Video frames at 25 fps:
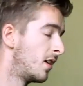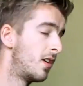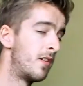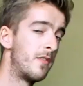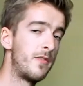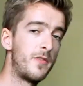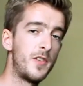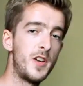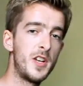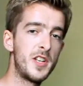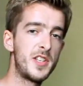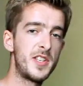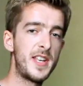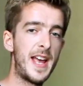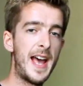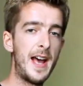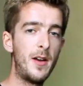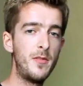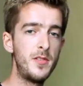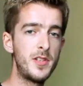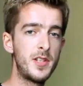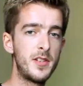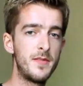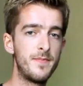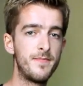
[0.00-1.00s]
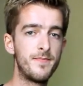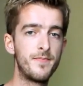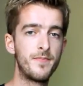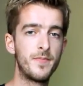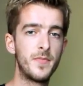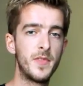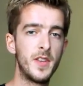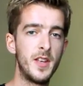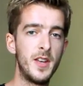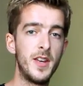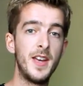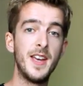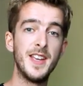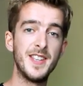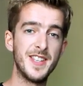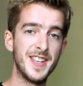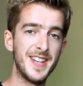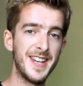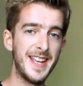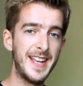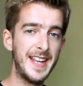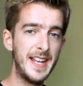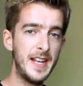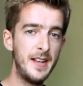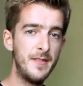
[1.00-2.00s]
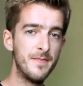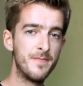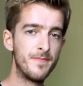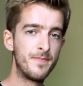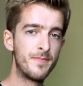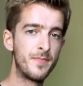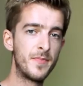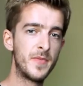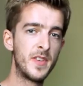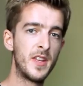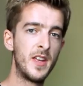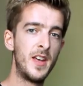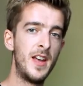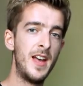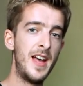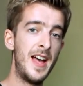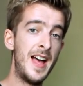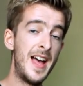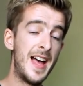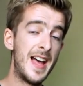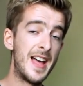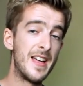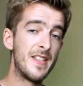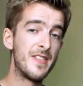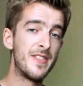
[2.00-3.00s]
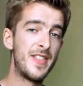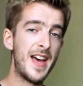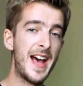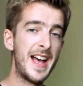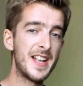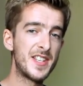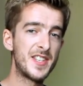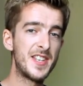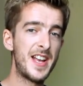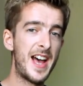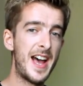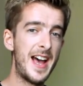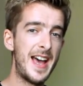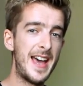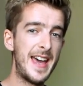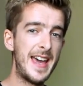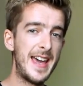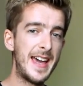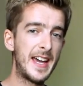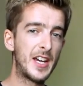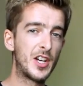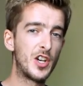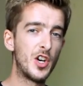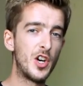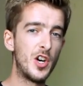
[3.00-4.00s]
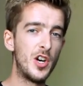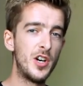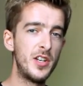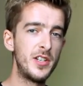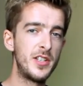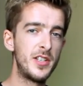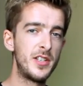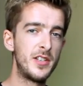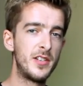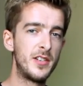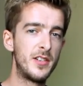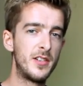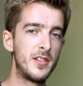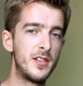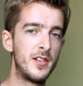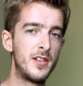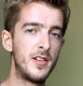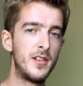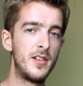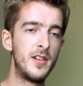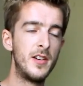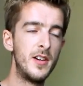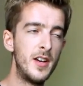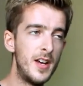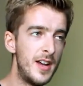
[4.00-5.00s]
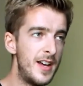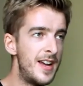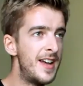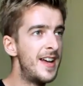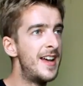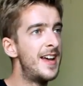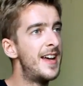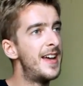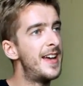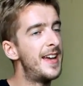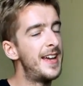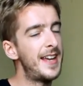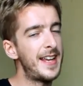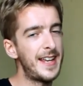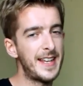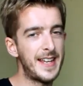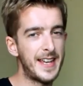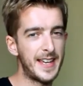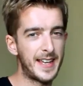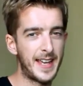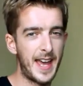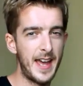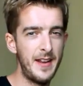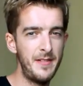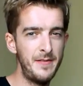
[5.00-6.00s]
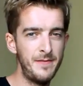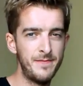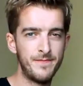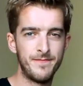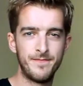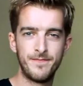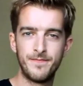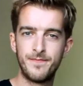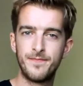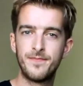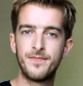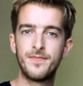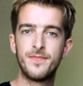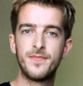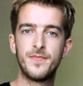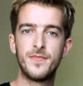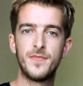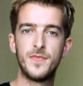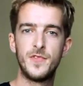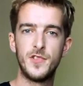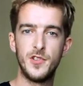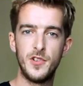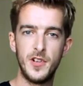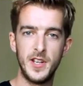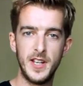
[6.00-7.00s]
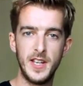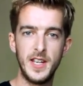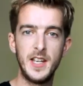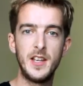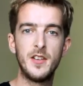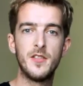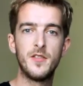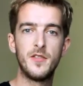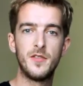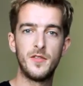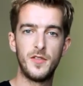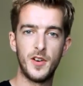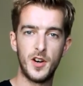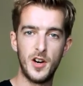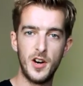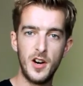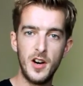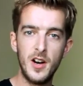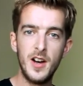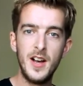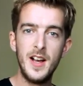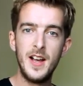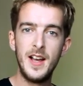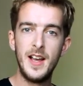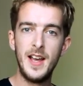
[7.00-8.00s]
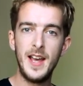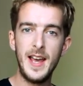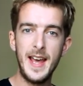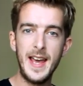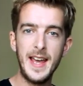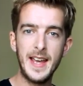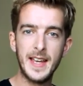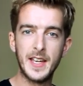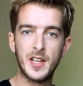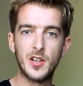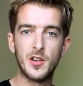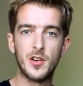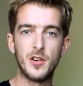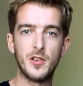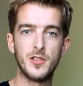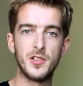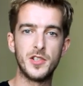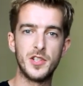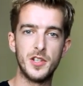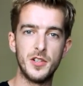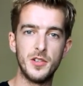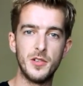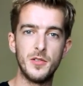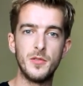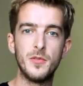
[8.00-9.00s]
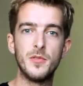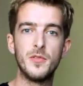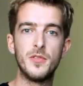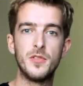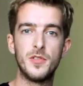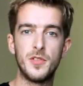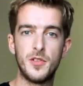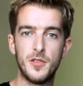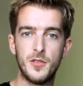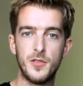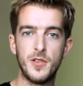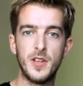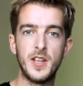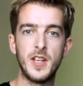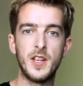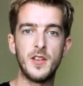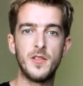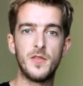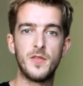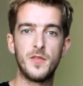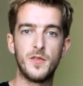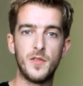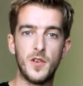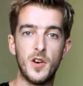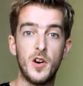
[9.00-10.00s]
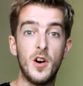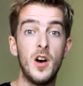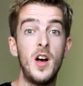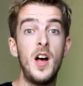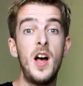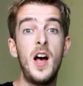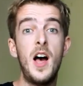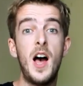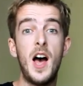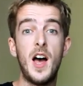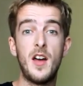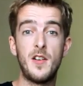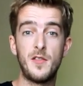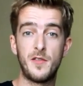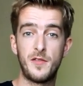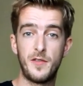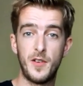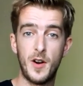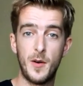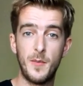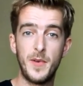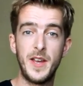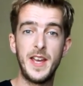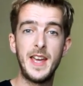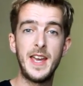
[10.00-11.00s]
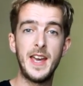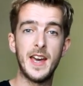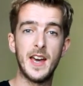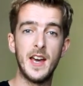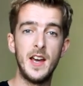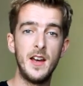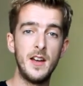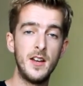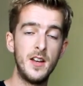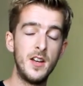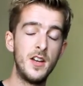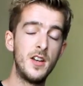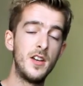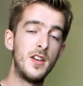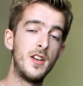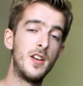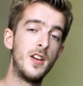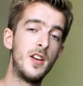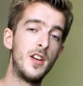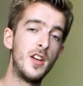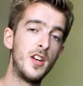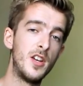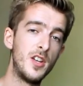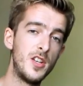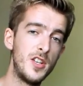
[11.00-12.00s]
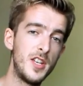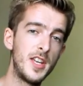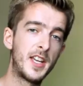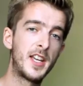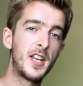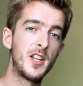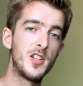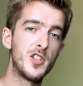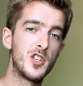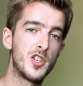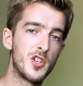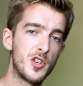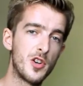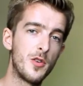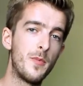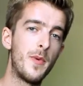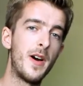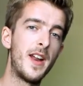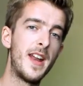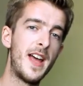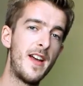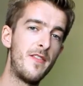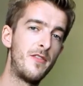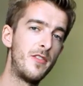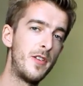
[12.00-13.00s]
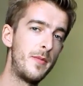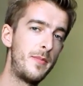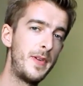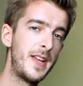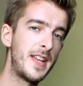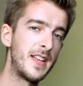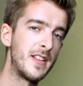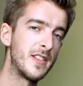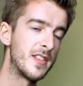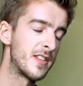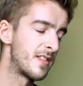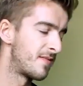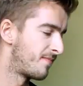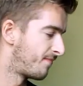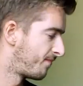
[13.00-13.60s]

first sound is an E. That's our A chord. E again. 3, 4. A chord. 2, 3, 4. And from here, you can strum on every beat.